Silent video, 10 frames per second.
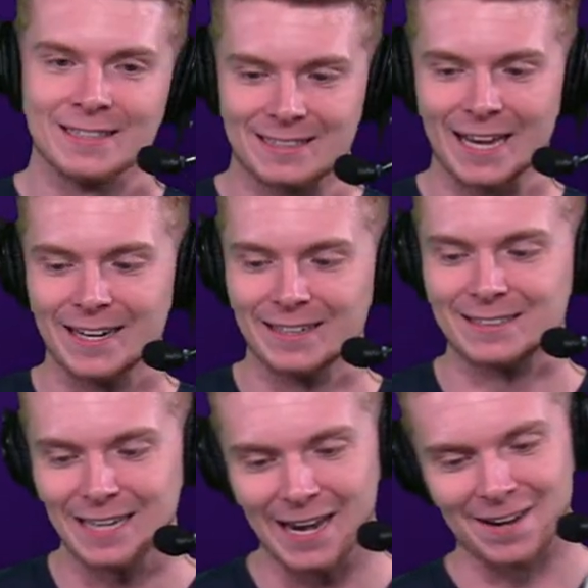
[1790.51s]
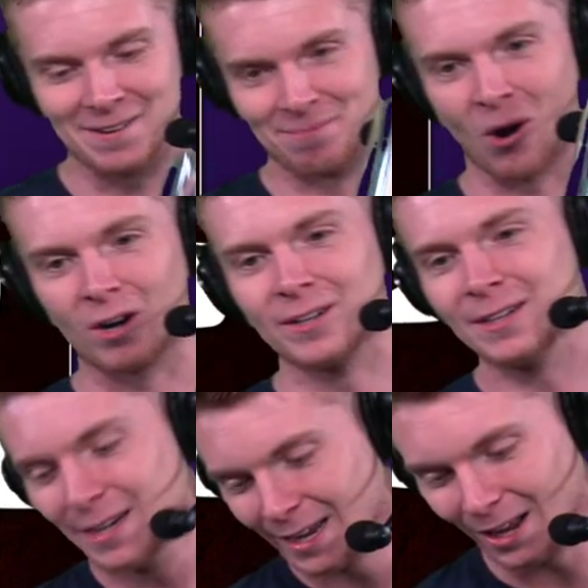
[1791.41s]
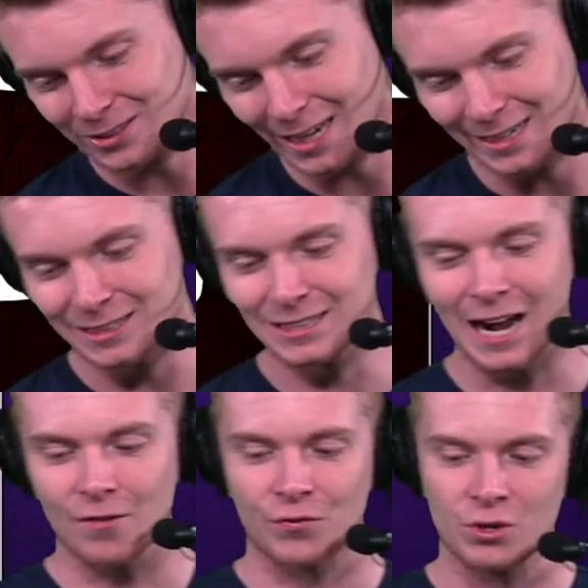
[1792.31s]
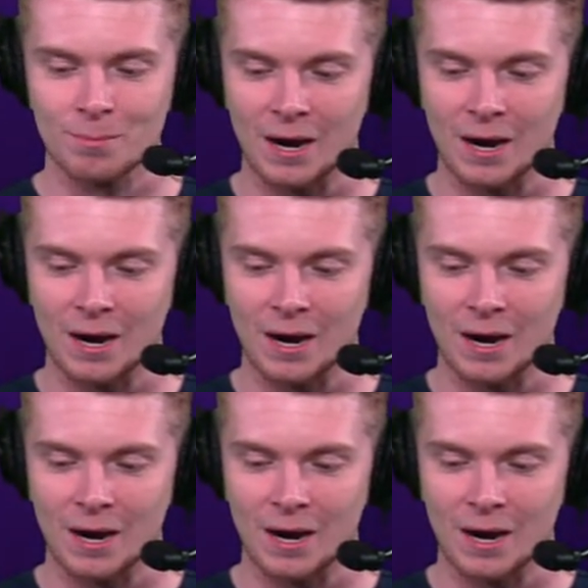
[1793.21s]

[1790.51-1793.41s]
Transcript: Send in the 10. Martin, I'll take a shot for you,